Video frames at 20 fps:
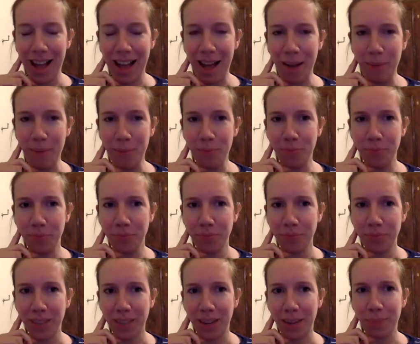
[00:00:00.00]
Um,
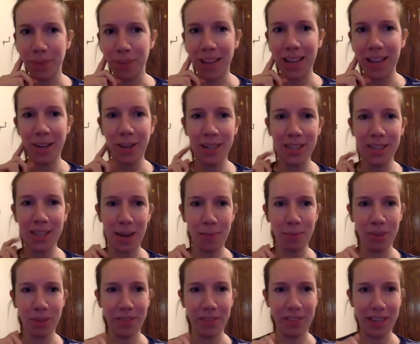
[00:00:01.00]
I'll play an
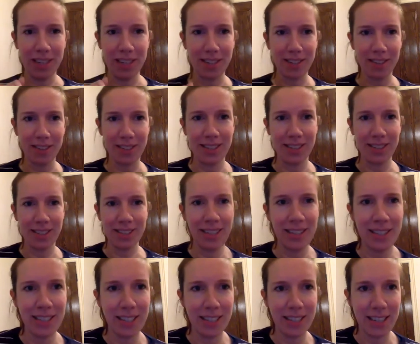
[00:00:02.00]
example of this because it's
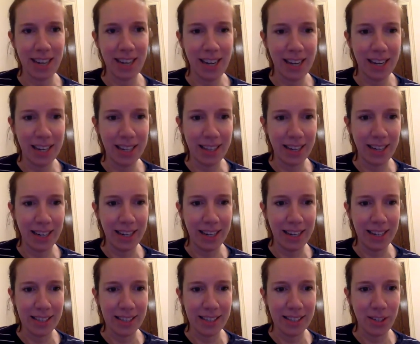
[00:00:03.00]
easier to hear than
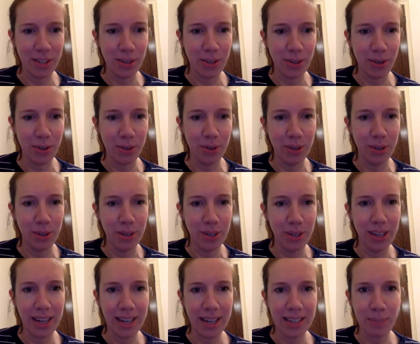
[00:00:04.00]
it is to
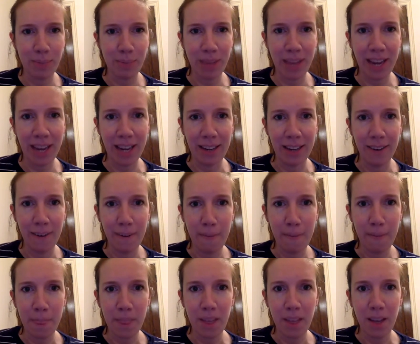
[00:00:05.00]
explain.
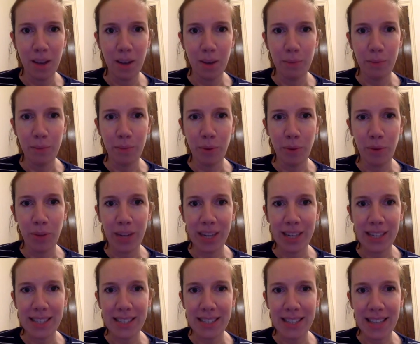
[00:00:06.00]
But
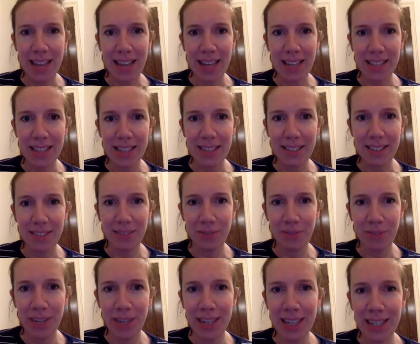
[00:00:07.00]
it's that
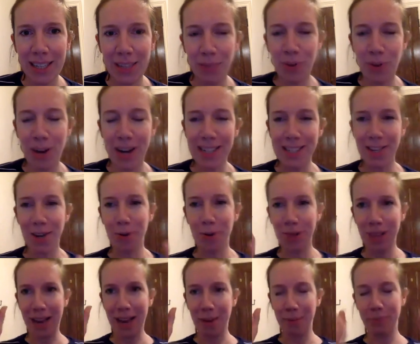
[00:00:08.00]
really
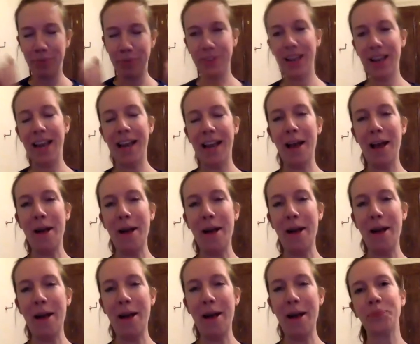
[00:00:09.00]
Radiolab
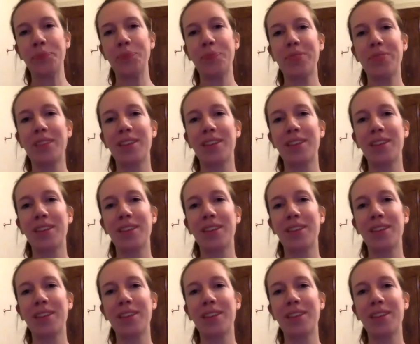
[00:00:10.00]
um,